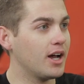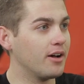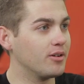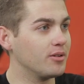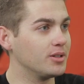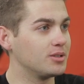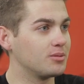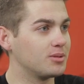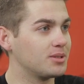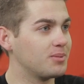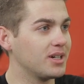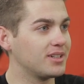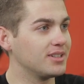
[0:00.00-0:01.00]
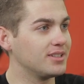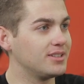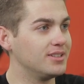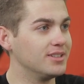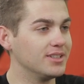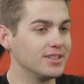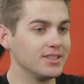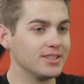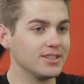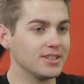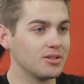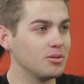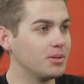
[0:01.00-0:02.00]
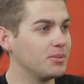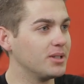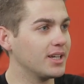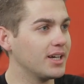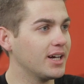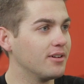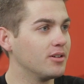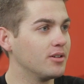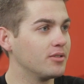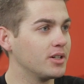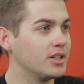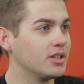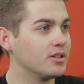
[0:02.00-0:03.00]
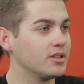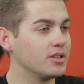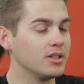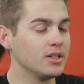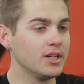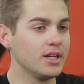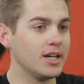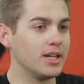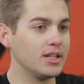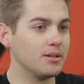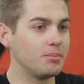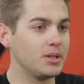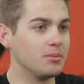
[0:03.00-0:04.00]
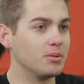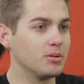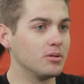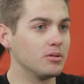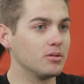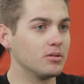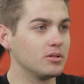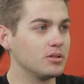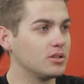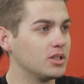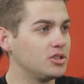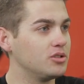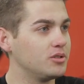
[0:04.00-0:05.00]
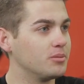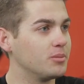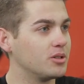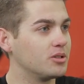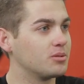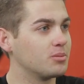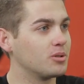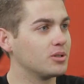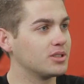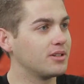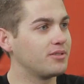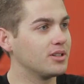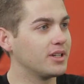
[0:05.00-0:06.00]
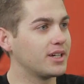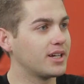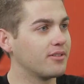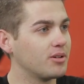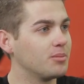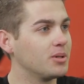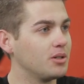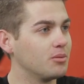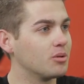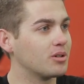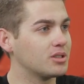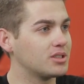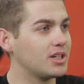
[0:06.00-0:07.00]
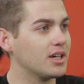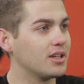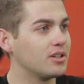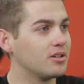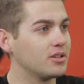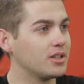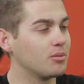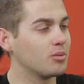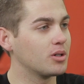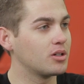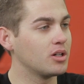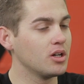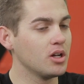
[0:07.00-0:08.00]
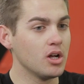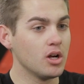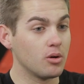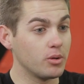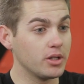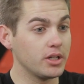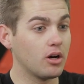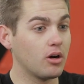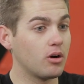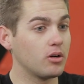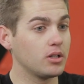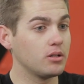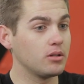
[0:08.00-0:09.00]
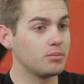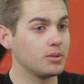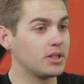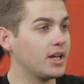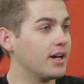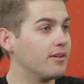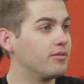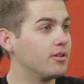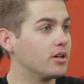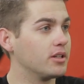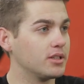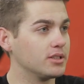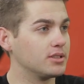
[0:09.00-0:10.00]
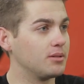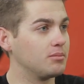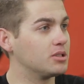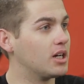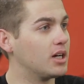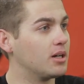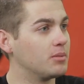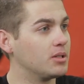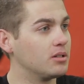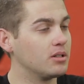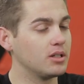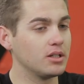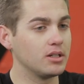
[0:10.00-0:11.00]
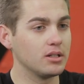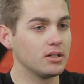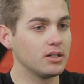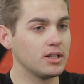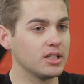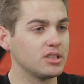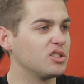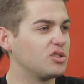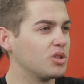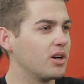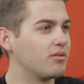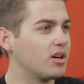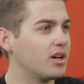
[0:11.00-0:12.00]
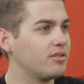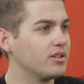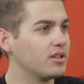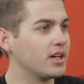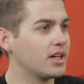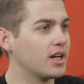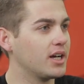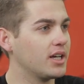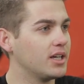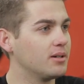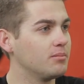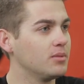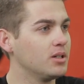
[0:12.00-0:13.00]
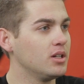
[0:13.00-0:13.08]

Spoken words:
I've always respected the equipment they have over here and the people at Junior Motorsports. I feel like everybody works together and they work really hard, but they have fun at the same time. And that's the driver I feel like I am.